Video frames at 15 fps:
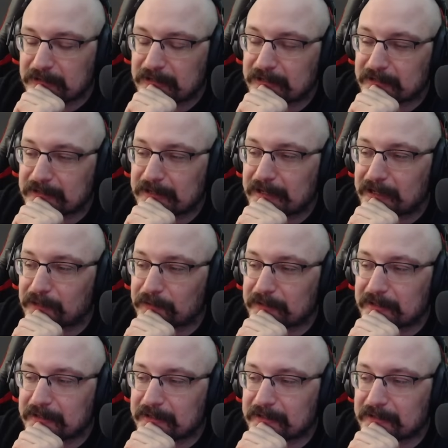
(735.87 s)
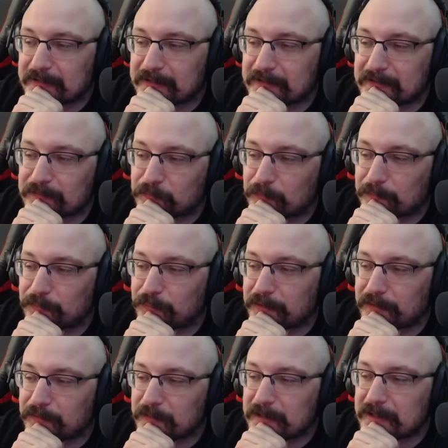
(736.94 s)
And now it is one
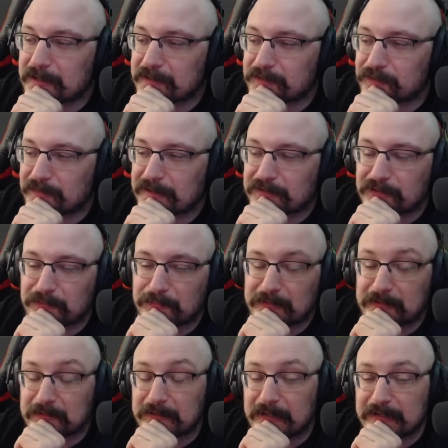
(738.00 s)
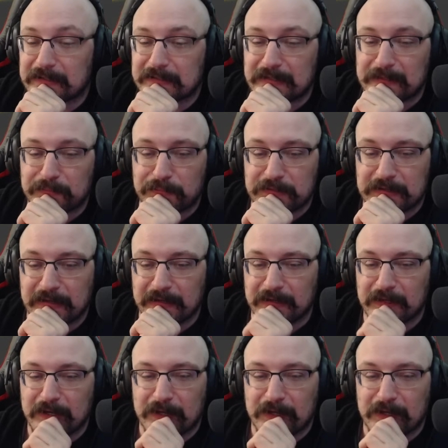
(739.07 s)
point three, so that's going to be nineteen percent.